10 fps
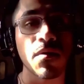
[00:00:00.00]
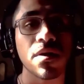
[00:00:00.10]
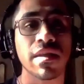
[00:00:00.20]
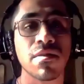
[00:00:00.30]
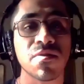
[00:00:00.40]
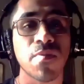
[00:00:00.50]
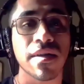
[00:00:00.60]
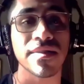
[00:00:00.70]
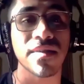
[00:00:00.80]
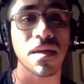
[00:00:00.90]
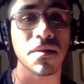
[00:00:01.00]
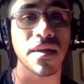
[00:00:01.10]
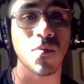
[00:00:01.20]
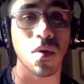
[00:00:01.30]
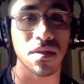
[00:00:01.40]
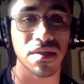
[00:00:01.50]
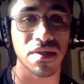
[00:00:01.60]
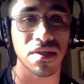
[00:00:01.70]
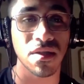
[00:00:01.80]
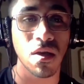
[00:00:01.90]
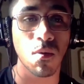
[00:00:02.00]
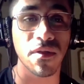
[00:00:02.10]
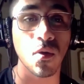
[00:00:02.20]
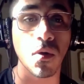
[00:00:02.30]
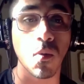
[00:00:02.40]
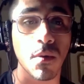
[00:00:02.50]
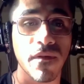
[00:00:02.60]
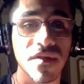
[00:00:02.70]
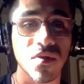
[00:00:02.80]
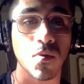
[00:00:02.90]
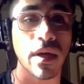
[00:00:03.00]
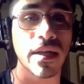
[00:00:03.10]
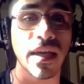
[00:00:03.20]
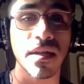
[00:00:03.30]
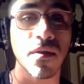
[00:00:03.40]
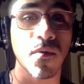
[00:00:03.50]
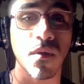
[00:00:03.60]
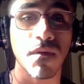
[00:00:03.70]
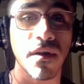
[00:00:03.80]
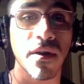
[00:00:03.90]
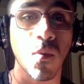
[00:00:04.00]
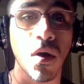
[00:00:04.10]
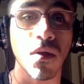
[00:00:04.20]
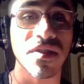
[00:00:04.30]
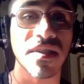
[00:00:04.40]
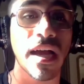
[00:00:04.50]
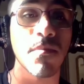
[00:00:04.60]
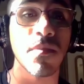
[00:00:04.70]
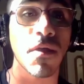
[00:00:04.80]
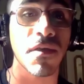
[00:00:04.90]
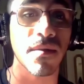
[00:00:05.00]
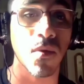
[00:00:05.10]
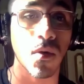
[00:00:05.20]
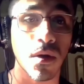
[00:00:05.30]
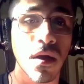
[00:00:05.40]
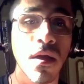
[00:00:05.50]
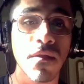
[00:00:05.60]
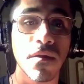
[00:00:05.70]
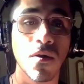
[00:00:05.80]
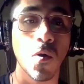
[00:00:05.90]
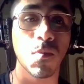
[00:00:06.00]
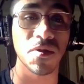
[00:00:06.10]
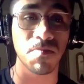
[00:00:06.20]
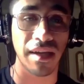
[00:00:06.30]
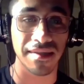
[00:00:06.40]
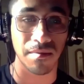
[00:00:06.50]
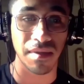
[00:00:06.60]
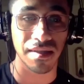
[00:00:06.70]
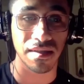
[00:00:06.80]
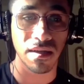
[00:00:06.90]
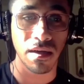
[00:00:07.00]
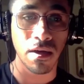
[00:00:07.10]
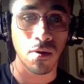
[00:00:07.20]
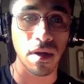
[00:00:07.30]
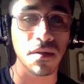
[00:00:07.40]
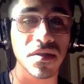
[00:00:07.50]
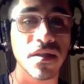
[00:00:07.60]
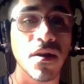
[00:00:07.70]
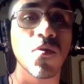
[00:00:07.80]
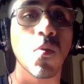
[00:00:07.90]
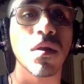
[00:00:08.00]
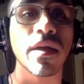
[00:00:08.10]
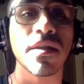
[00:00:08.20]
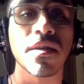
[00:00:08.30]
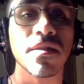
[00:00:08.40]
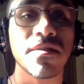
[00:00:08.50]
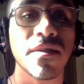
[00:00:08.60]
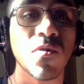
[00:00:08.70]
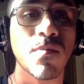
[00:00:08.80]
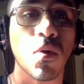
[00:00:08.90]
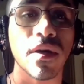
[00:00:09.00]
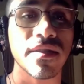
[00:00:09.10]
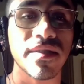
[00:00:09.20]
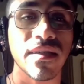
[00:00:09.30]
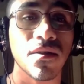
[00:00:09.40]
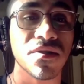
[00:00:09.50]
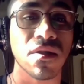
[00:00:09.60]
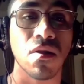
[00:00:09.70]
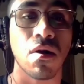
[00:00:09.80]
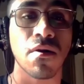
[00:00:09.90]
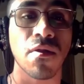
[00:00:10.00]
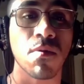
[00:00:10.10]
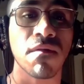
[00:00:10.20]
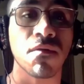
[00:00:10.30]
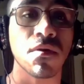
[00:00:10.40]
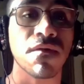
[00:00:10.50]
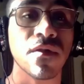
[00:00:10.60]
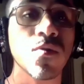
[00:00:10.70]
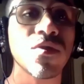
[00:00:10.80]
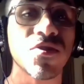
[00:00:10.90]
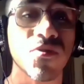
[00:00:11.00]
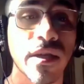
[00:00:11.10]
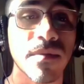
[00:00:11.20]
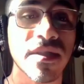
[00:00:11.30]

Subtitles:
years reconciling at once with your warmth so radiating through the very walls, and I'm nothing more than a hopeless pessimist, recklessly unwilling to continue pouring tears along the river of news streams